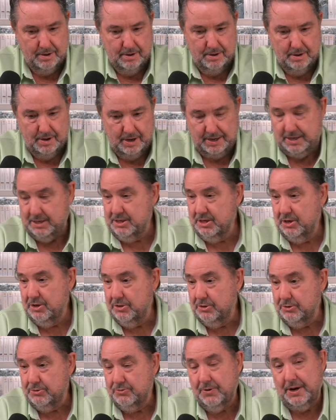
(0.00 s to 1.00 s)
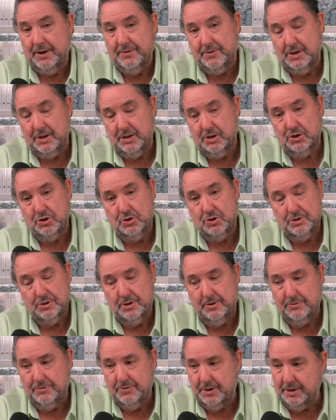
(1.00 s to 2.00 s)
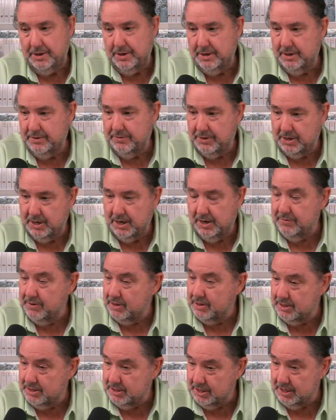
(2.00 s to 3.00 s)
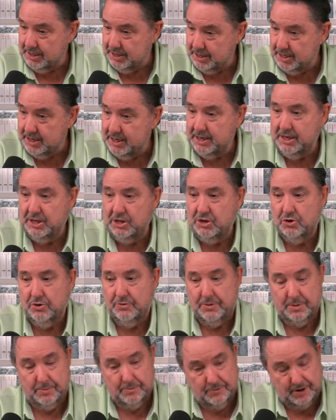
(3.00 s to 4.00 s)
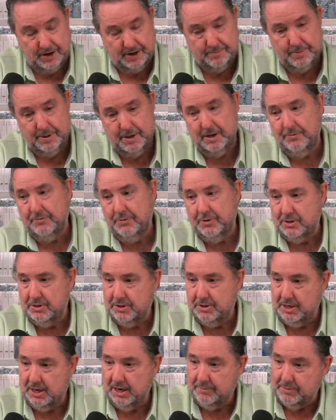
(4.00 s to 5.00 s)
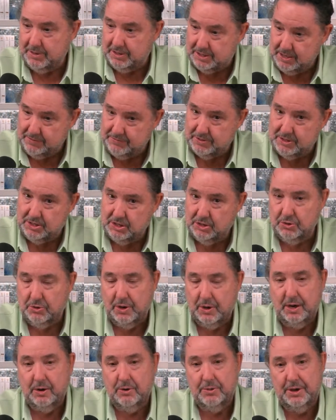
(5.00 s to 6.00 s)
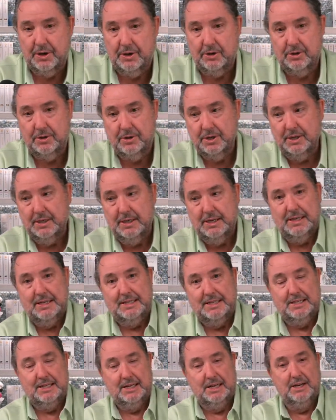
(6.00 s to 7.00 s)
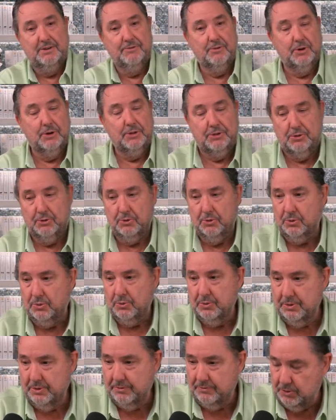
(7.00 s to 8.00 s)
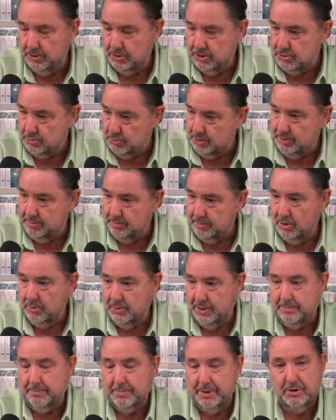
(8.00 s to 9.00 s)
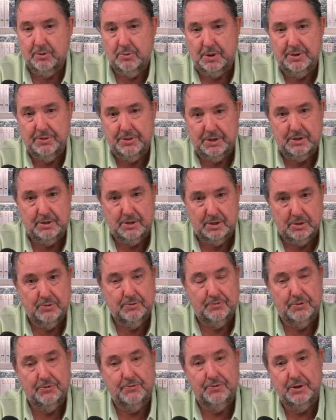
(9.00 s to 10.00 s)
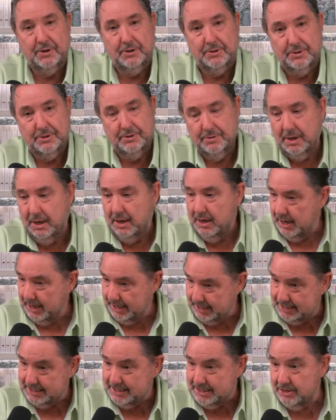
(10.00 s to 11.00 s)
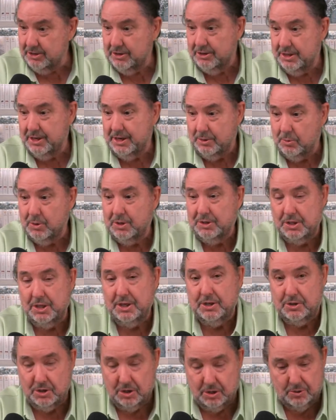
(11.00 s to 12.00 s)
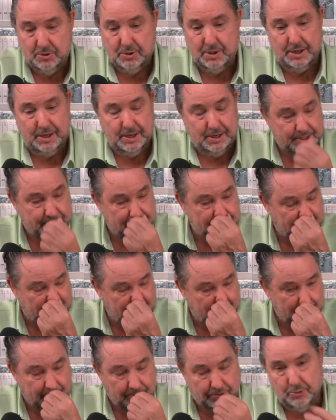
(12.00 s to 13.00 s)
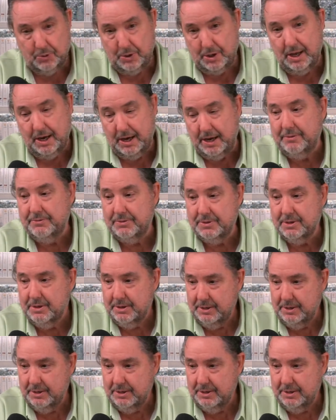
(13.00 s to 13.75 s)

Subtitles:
I can tell you there's 5 conditions of the covenant, delineate each of them, 5 benefits of the covenant, to even tell you how they are delivered through the first 3 Moed Mikre that Dode fulfilled. I can tell you that it was that Dode in his second of 3 lives